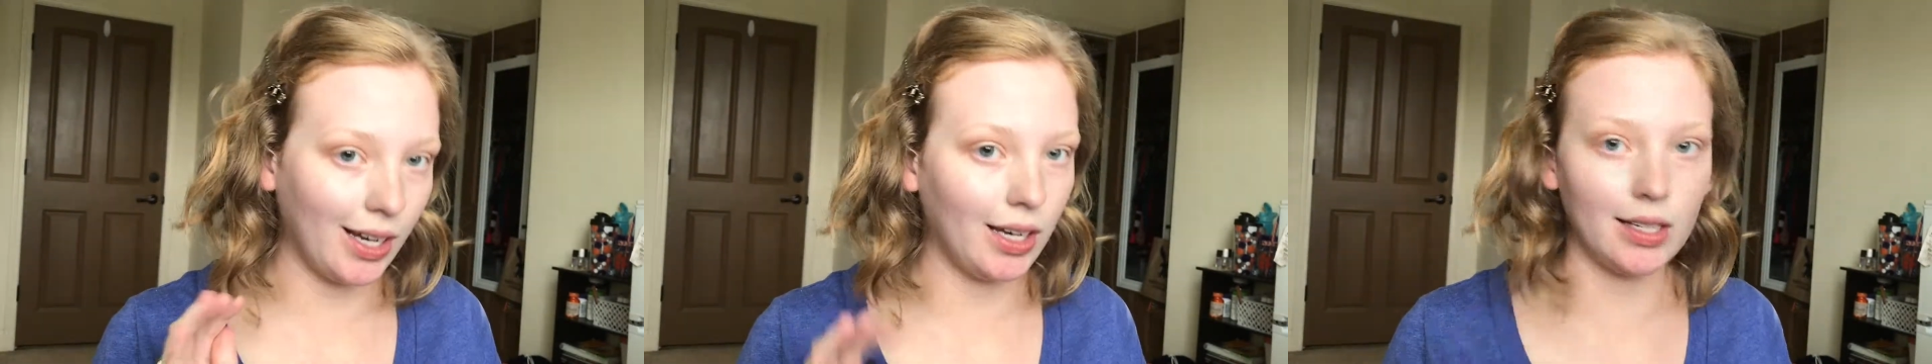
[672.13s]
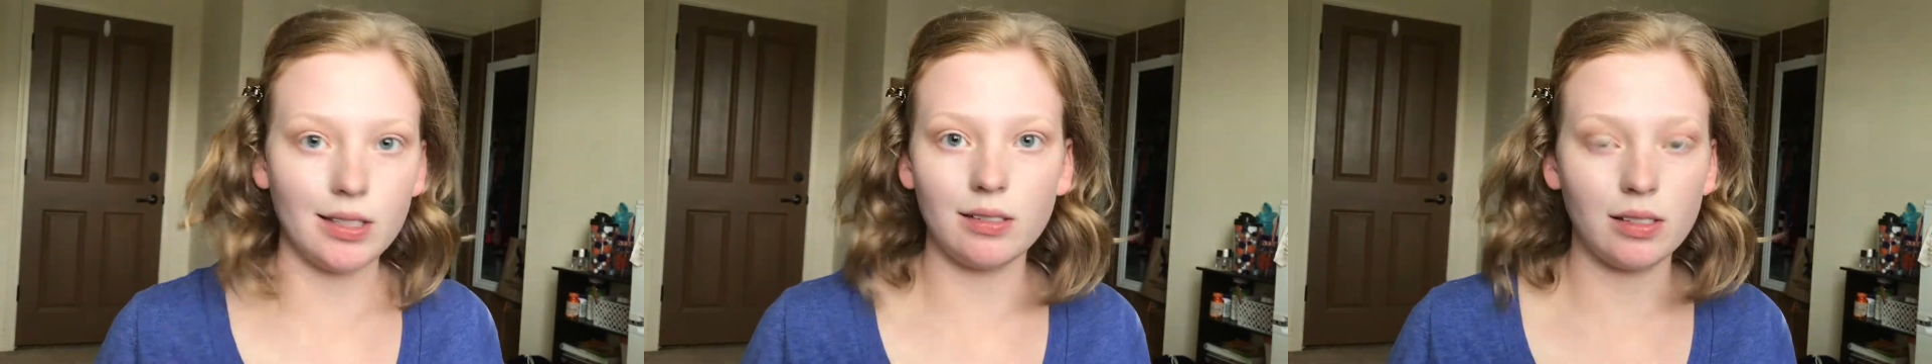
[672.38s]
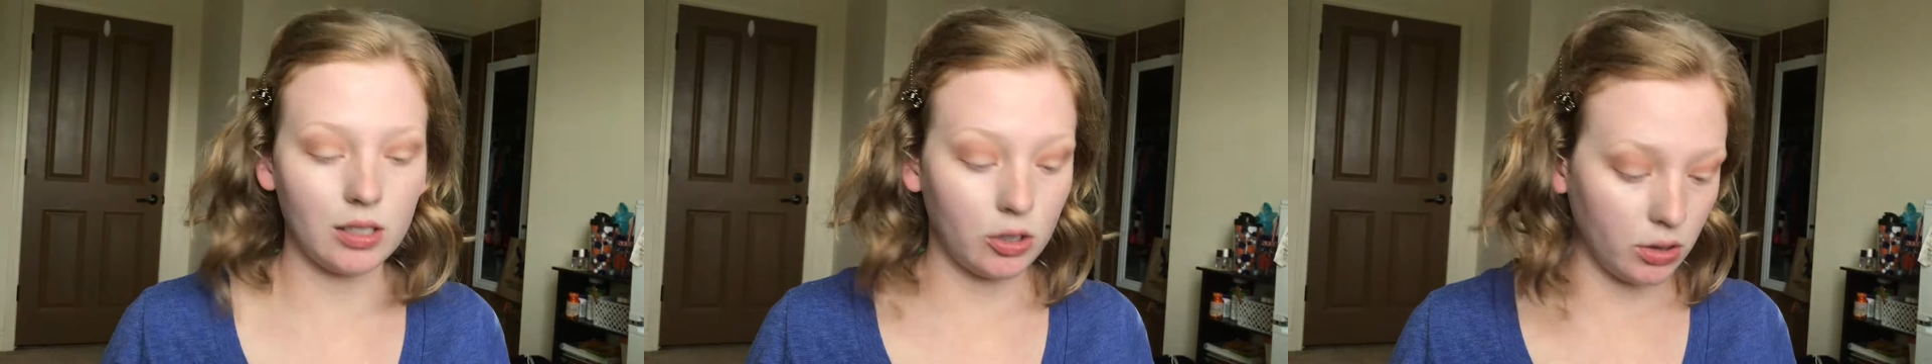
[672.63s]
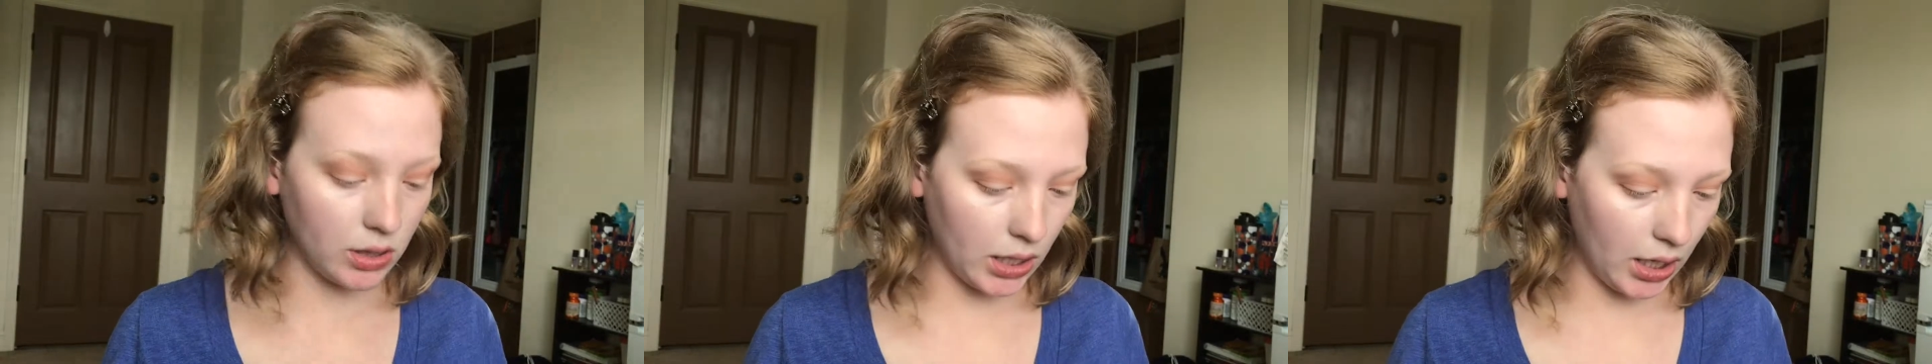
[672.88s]
and
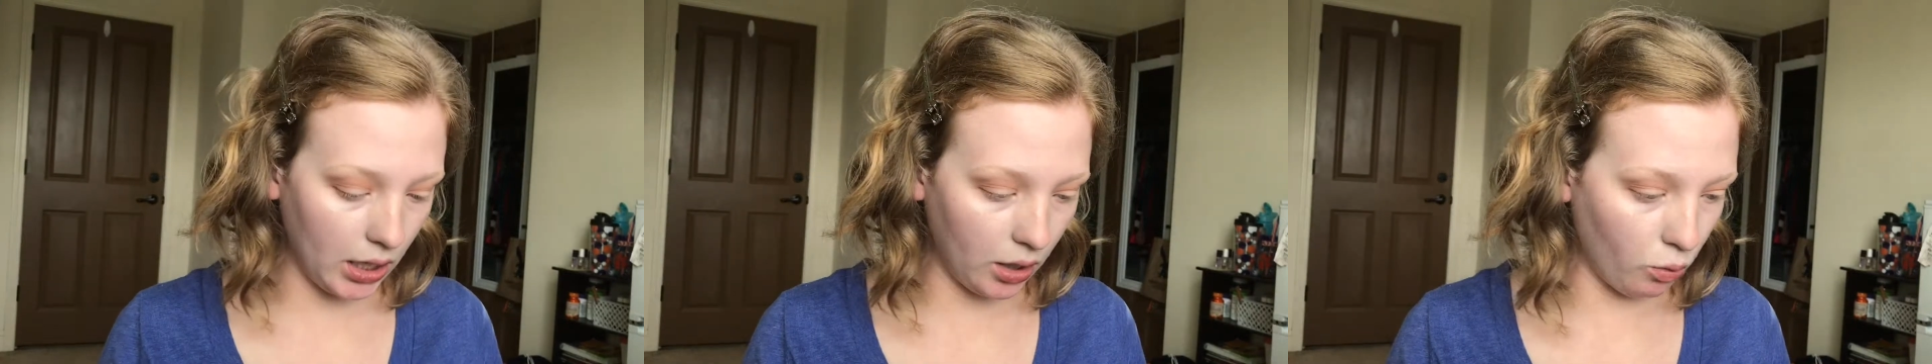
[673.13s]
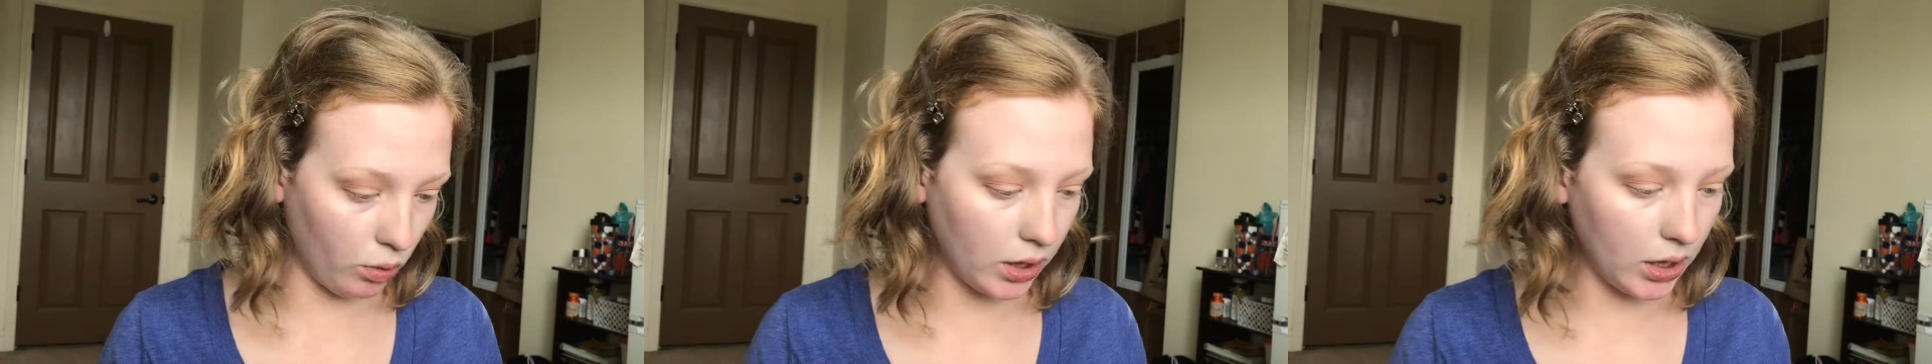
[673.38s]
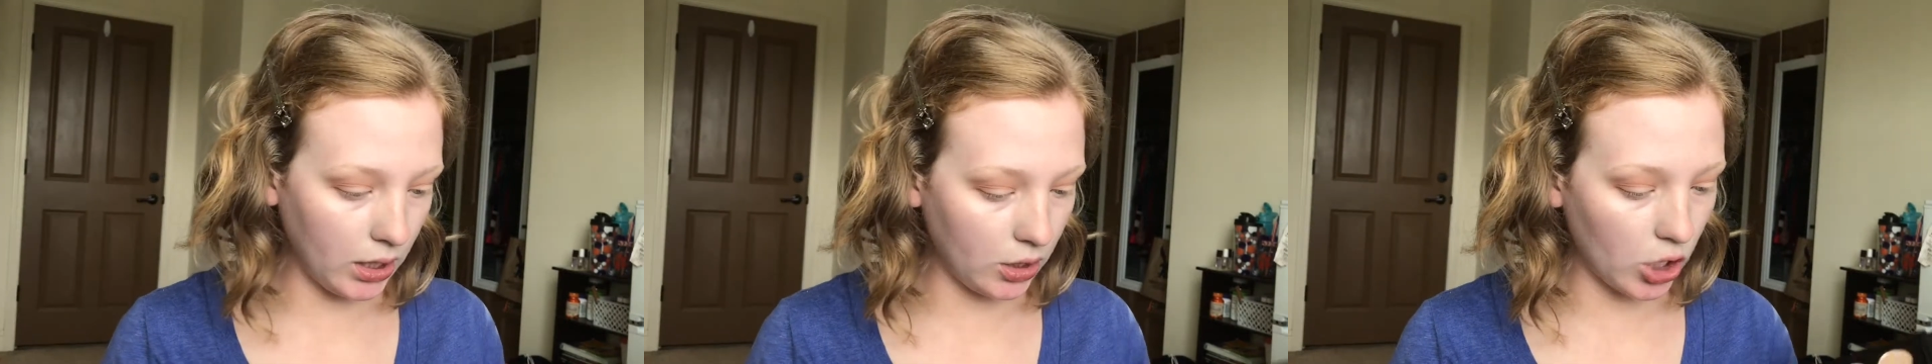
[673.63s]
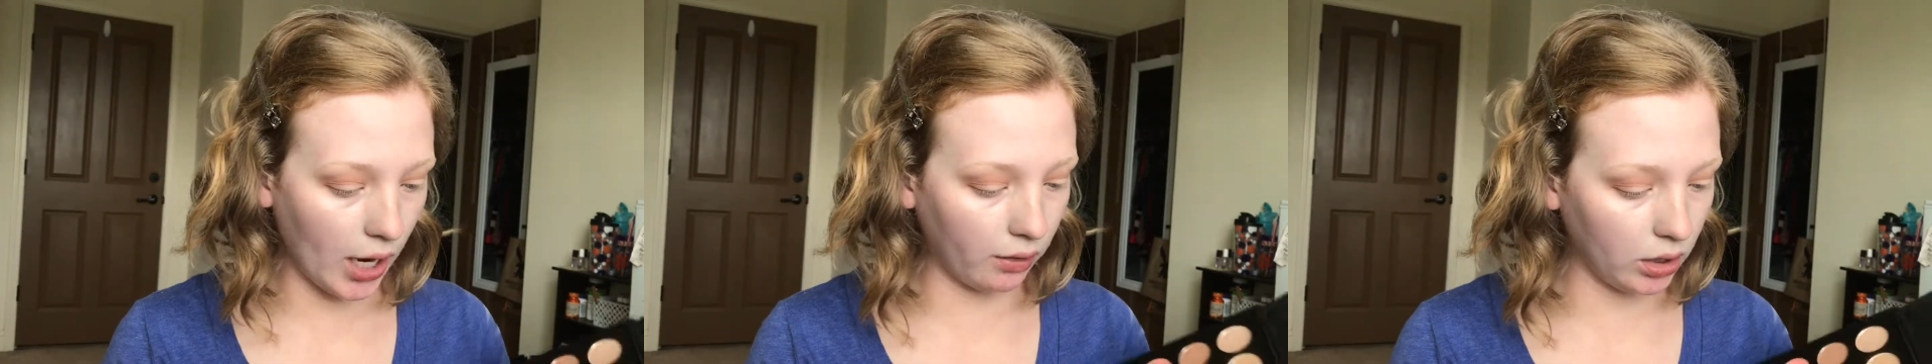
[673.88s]
still staying with the
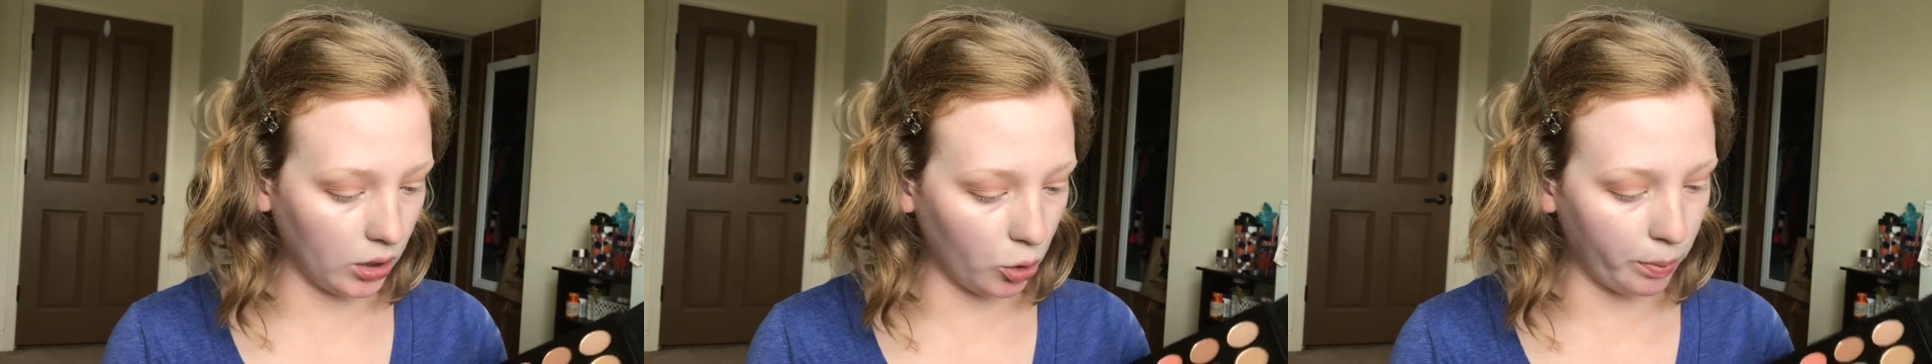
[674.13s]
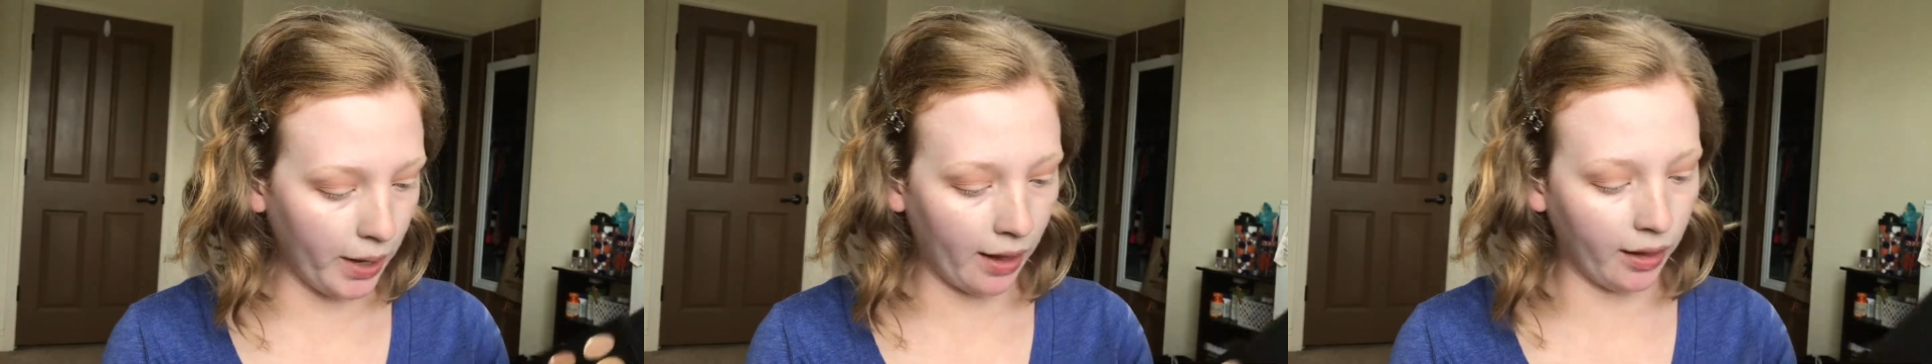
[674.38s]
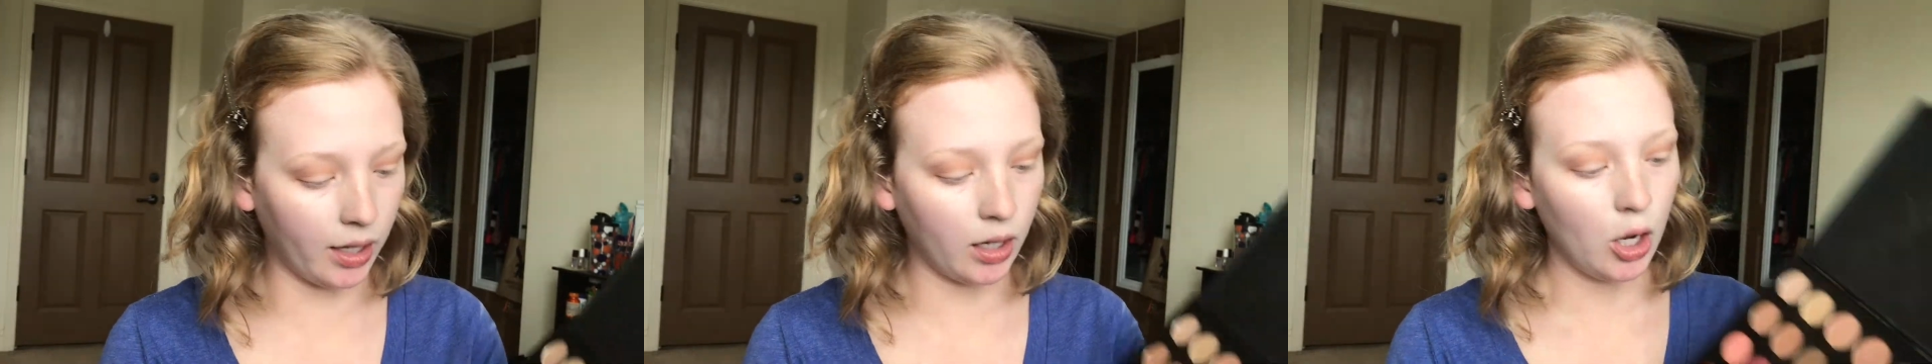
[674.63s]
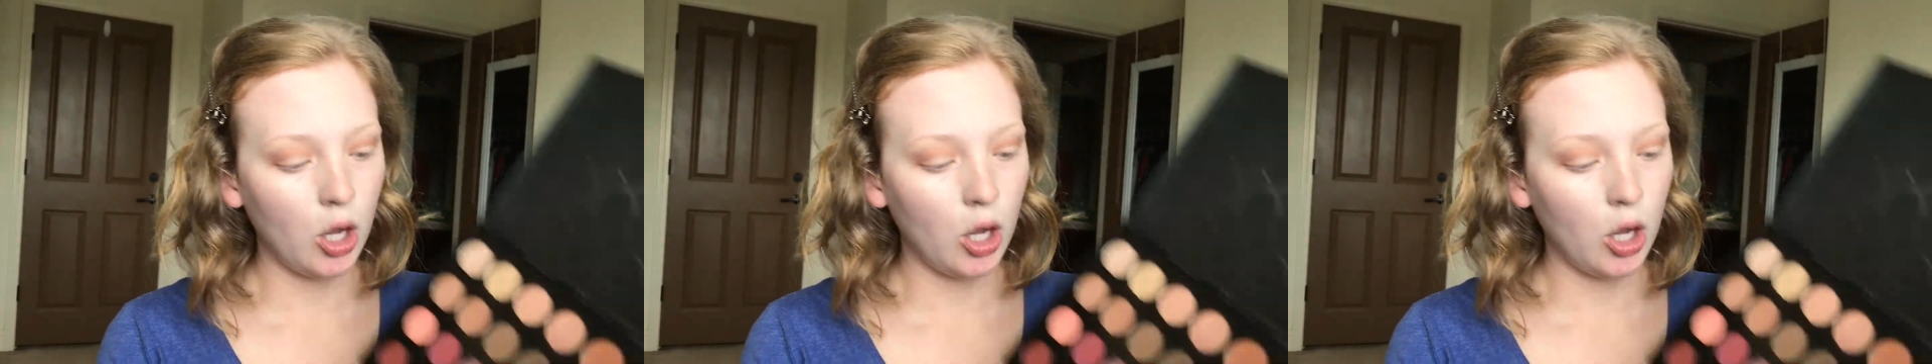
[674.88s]
Jaclyn Hill palette,